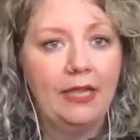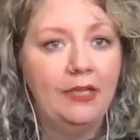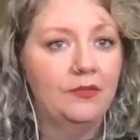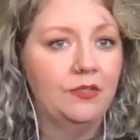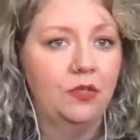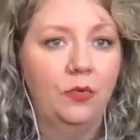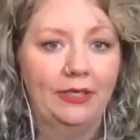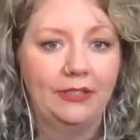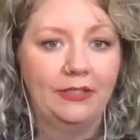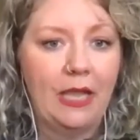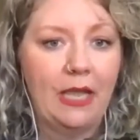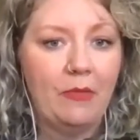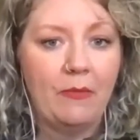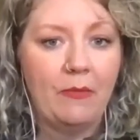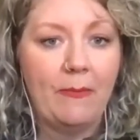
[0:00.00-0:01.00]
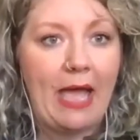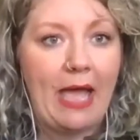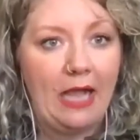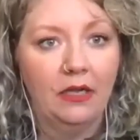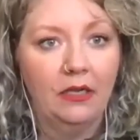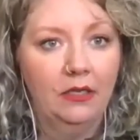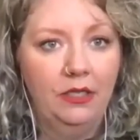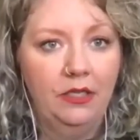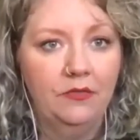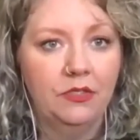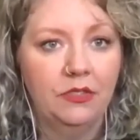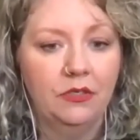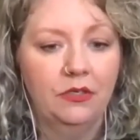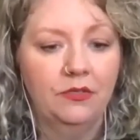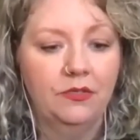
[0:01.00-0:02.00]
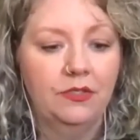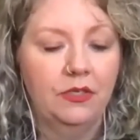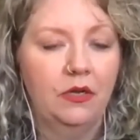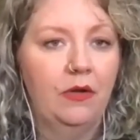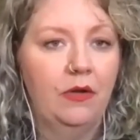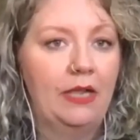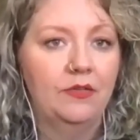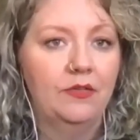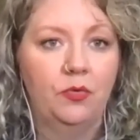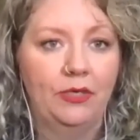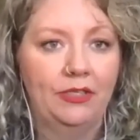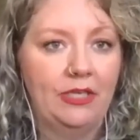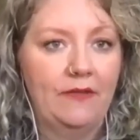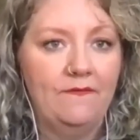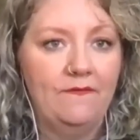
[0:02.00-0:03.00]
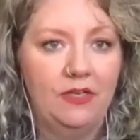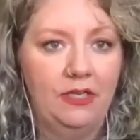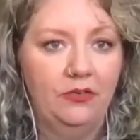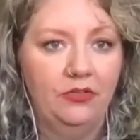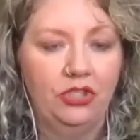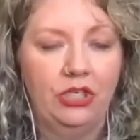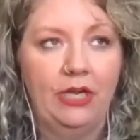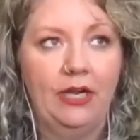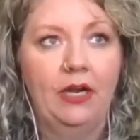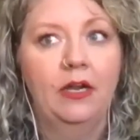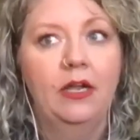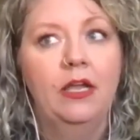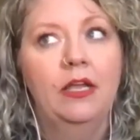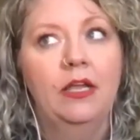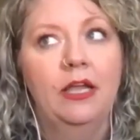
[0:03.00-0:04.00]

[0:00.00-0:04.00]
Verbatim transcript: I use QuickTime. I'm a Mac user, so I use QuickTime Video Share.